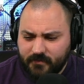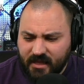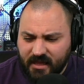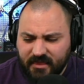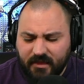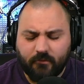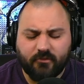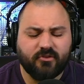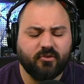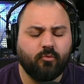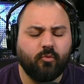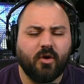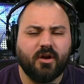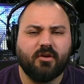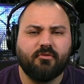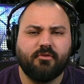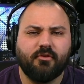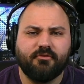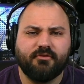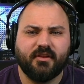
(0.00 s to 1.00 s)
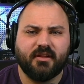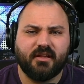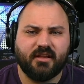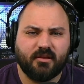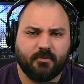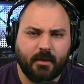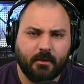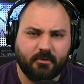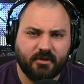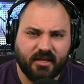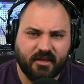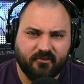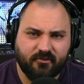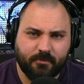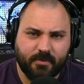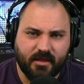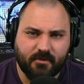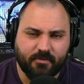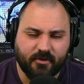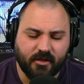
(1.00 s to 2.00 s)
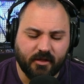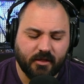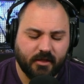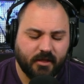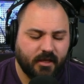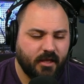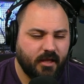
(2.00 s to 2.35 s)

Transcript: And that was a wonderful feeling to be able to give people.